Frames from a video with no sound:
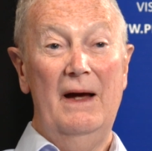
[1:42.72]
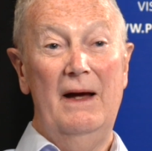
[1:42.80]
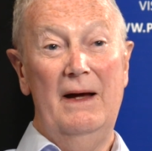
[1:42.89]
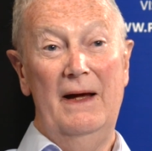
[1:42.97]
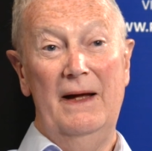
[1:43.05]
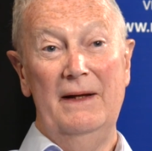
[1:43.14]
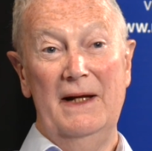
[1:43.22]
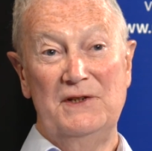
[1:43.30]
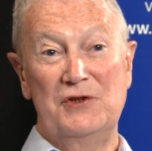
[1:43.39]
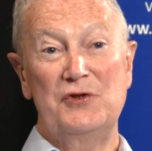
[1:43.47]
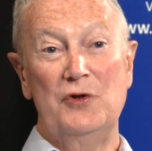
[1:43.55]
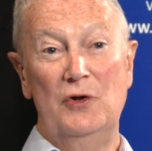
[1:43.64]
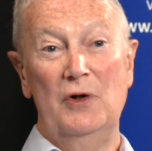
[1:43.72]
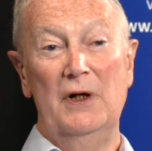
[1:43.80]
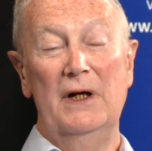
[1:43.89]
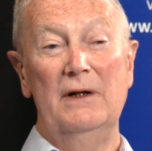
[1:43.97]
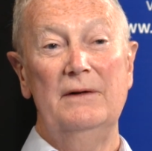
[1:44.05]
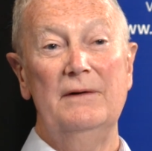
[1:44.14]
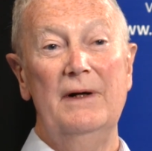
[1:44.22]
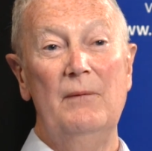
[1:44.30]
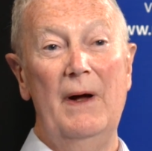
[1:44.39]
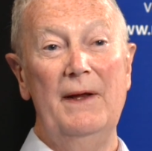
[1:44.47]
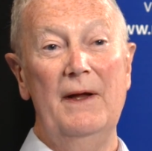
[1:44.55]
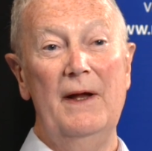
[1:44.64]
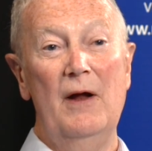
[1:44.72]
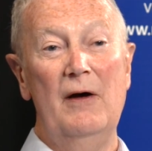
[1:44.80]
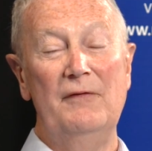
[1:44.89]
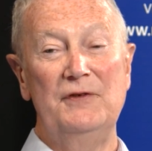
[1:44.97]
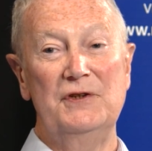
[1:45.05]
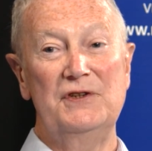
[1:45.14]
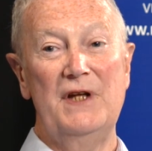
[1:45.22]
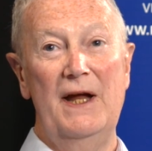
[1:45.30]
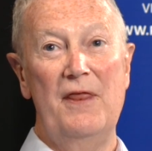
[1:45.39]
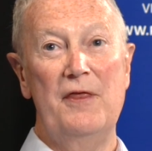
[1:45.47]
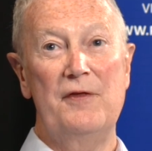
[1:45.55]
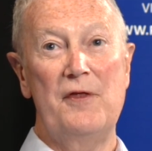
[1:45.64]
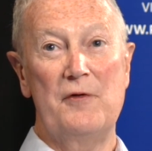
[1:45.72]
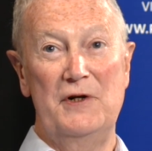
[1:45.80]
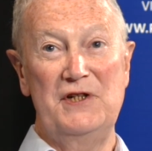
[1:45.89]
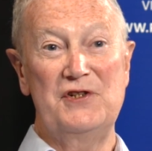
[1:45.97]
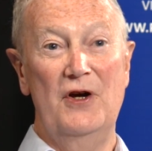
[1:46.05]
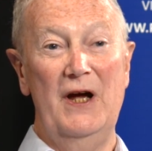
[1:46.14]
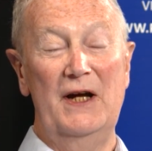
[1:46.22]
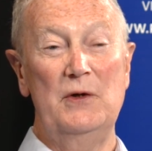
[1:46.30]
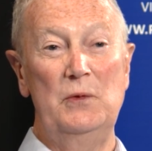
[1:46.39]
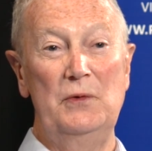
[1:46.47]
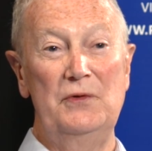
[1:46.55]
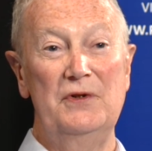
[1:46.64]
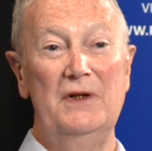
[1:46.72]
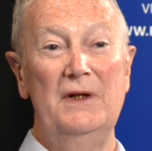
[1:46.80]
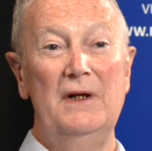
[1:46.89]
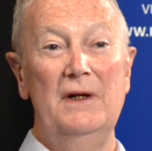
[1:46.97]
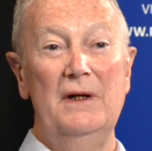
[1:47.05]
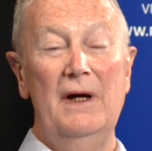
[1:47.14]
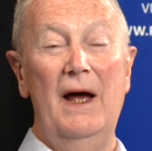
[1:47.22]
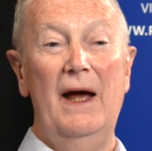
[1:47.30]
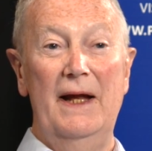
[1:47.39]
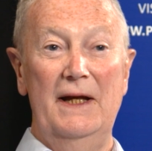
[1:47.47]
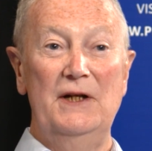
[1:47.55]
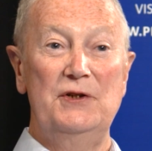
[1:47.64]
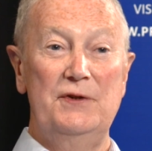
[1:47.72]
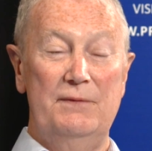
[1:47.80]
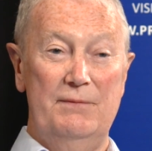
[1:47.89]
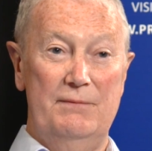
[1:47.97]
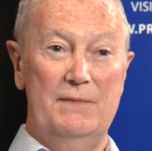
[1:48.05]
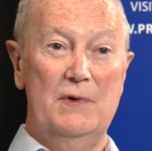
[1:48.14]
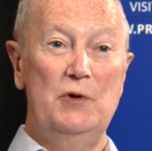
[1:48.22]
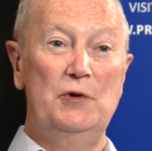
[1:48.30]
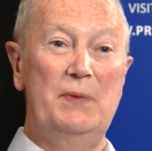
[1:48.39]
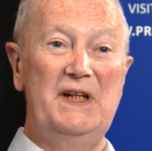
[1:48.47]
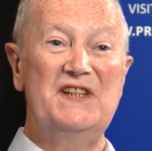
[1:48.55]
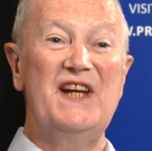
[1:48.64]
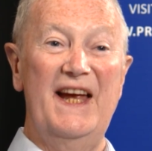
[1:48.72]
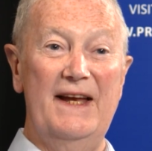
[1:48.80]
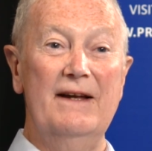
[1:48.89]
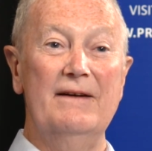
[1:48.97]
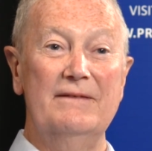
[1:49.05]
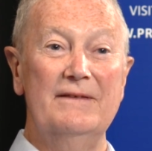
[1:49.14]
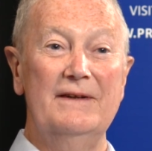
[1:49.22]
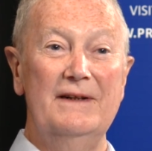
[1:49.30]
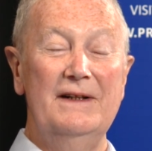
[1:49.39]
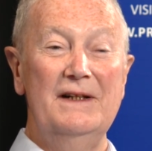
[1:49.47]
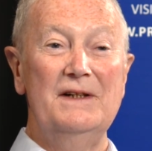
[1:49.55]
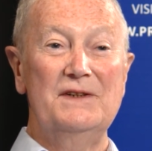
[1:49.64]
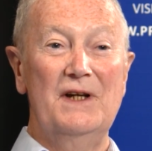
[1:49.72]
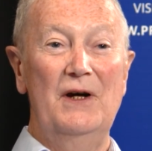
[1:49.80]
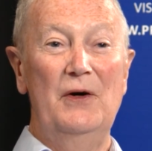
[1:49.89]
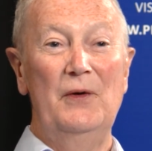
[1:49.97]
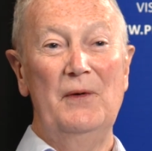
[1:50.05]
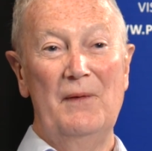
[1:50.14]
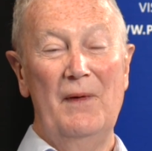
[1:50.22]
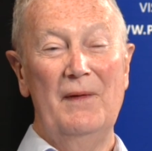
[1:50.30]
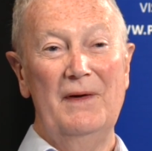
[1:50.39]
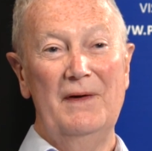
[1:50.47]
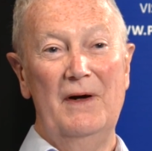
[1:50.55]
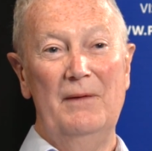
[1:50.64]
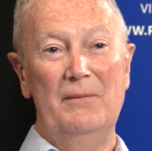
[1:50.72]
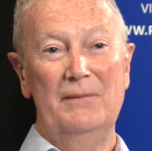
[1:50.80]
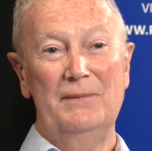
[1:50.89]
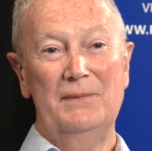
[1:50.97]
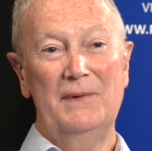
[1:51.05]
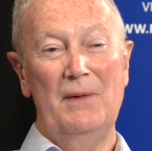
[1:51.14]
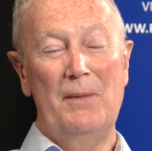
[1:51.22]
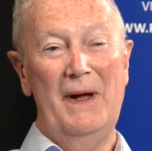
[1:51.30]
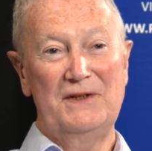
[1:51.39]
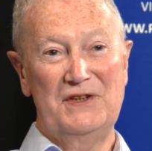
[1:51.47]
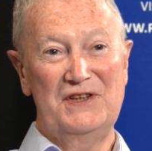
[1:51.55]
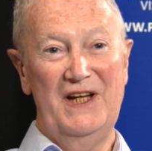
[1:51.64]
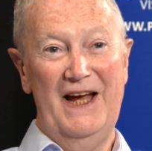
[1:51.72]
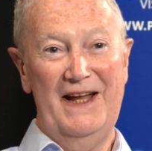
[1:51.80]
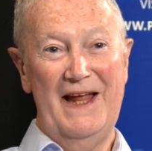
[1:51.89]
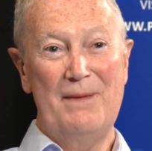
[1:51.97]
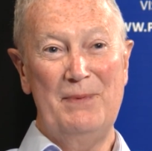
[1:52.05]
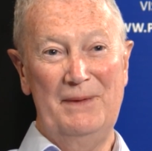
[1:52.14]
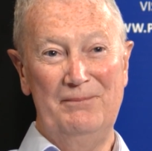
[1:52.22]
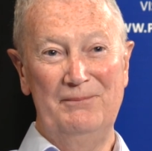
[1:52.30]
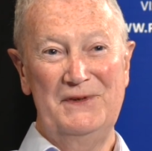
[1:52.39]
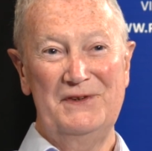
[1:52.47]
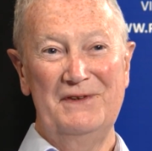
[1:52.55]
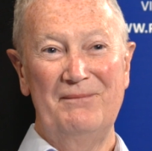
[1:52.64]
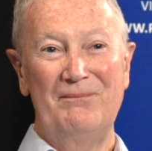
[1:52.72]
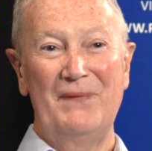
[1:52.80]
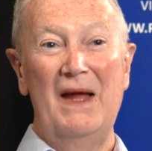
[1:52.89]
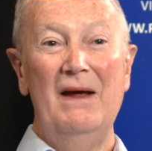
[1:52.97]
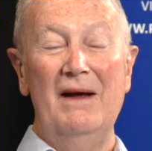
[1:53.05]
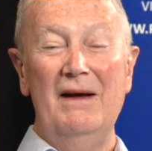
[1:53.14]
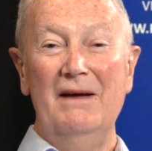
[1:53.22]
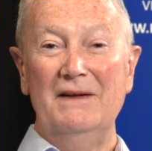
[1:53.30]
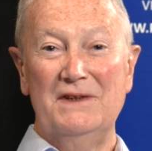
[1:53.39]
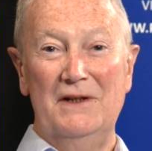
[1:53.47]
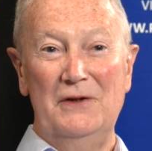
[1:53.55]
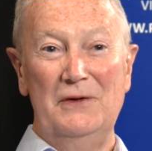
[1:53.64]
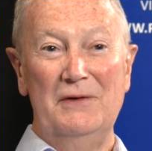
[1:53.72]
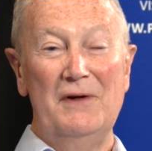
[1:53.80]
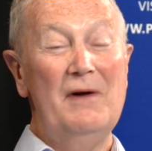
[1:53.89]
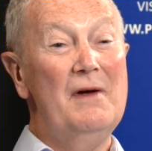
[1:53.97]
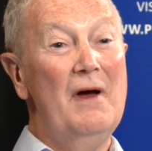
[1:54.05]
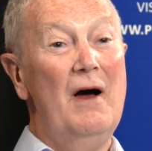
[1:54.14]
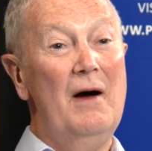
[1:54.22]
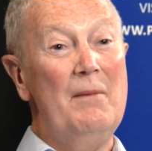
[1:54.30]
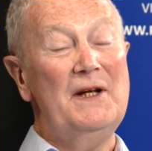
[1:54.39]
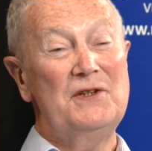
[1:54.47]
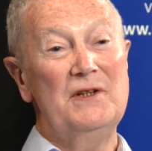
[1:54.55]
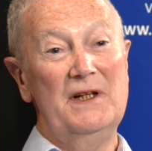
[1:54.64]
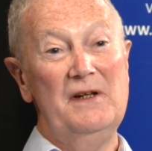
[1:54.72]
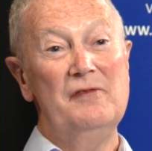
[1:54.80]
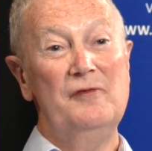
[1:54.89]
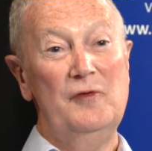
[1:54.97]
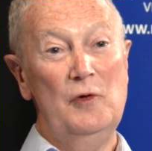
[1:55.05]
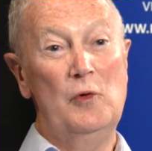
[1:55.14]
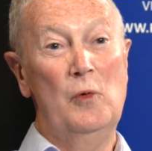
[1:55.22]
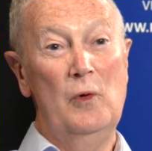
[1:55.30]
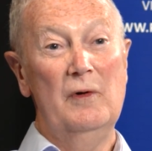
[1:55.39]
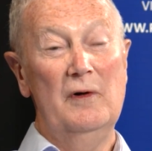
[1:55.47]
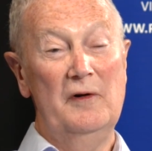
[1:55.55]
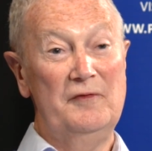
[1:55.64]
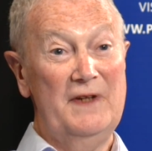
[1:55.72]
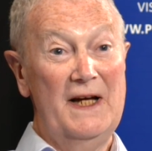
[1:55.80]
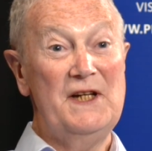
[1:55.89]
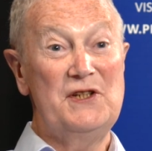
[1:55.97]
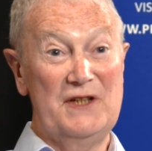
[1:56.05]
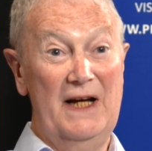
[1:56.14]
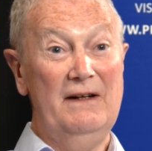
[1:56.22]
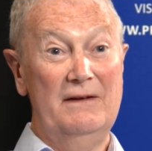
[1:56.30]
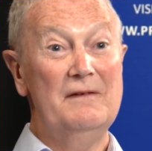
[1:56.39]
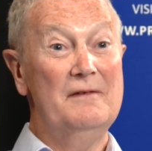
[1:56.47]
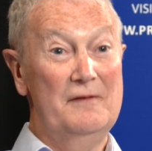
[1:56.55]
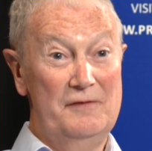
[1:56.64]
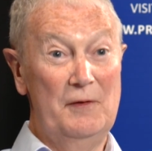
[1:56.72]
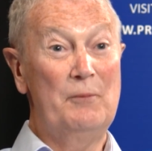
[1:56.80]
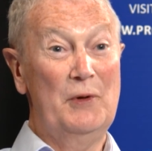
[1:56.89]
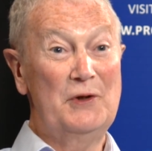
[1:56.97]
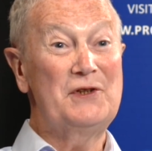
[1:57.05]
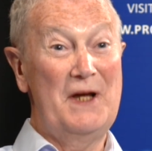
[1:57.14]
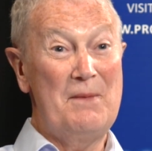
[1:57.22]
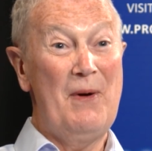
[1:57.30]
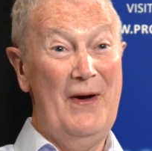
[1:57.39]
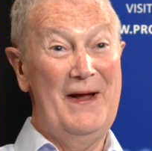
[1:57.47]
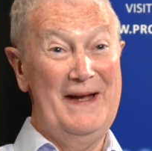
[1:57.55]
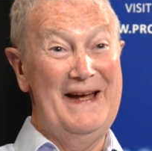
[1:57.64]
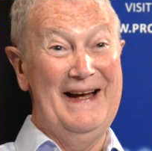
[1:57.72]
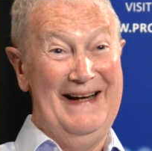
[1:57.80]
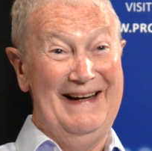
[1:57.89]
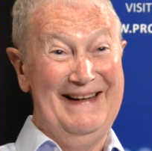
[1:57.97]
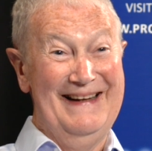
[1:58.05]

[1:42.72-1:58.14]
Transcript: and that's a stronger one, and I've just had 3 cycles and it could be 10. So I'm about to see how that happens. So I'm actually full of data for Prostate Pioneer.